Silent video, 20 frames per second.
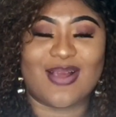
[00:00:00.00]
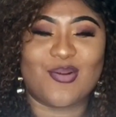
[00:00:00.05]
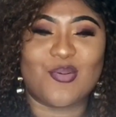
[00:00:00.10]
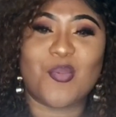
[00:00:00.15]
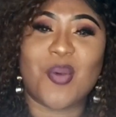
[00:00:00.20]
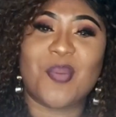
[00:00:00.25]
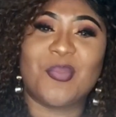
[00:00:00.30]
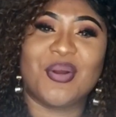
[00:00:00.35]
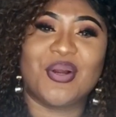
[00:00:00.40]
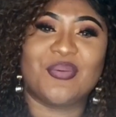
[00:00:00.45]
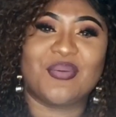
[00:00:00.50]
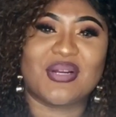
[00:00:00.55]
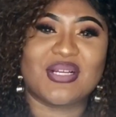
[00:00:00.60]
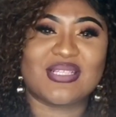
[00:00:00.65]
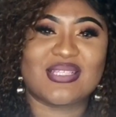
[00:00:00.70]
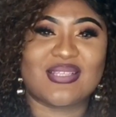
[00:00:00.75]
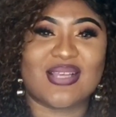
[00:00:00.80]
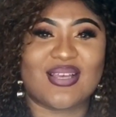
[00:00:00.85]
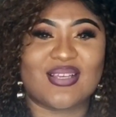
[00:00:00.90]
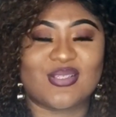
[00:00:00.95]
I remember in
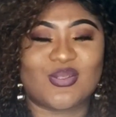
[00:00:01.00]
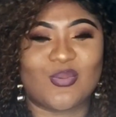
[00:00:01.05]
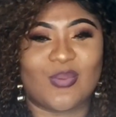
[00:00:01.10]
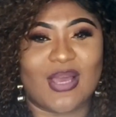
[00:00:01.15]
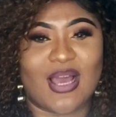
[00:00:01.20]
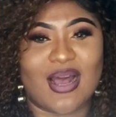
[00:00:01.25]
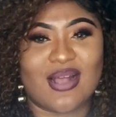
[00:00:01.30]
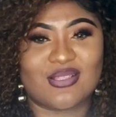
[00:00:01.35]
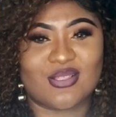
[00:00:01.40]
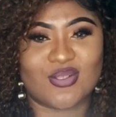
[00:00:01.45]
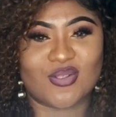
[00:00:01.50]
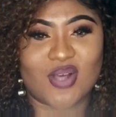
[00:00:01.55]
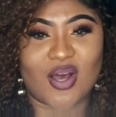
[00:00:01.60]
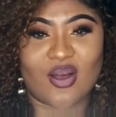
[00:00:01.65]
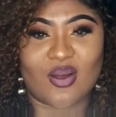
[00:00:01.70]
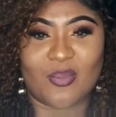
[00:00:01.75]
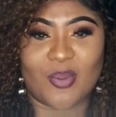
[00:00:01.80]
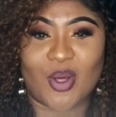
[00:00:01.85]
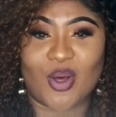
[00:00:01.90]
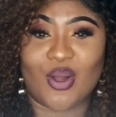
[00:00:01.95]
grade 6 we had to
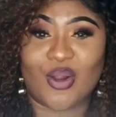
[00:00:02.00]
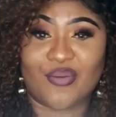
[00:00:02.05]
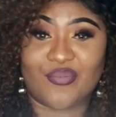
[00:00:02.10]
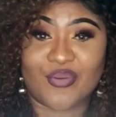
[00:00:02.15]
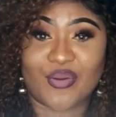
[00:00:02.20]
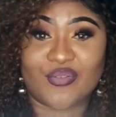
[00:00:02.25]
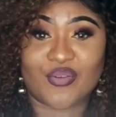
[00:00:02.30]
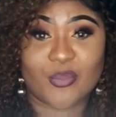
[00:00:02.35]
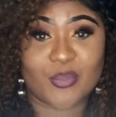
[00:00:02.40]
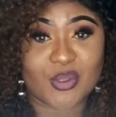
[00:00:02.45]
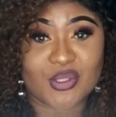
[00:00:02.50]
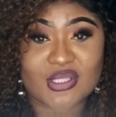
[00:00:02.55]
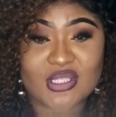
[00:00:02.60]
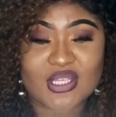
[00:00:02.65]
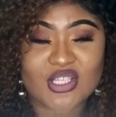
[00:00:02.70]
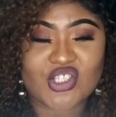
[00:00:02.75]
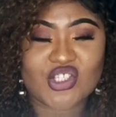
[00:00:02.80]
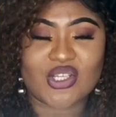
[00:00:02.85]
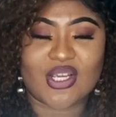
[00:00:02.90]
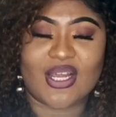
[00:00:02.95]
talk about our favorite
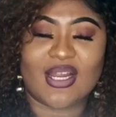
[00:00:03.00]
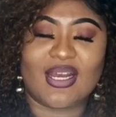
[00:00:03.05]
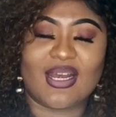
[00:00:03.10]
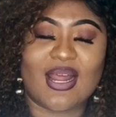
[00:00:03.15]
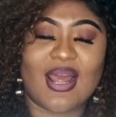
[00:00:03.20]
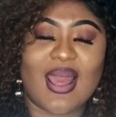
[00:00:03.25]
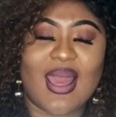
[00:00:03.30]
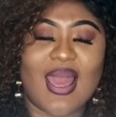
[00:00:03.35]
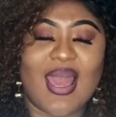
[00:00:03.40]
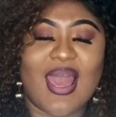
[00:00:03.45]
musician,